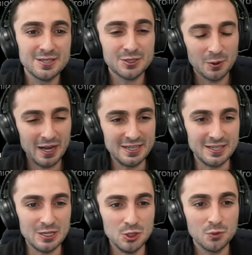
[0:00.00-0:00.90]
crazy.
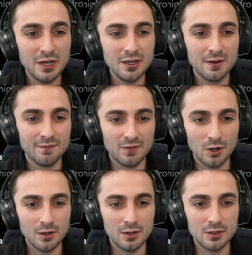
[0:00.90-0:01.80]
You can
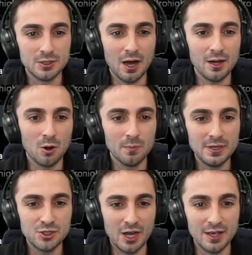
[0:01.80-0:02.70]
convert
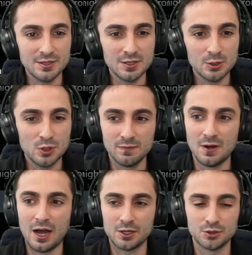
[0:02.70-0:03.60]
.objs to
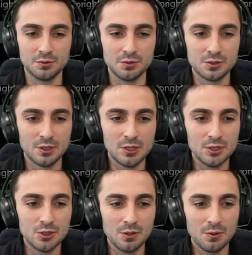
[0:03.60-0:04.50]
voxels.
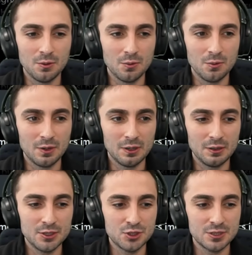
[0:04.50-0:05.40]
So
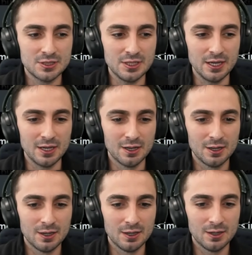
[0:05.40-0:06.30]
let's just see
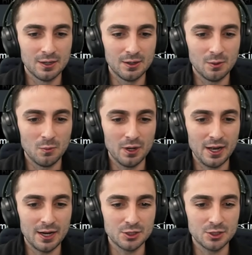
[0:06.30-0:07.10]
what actually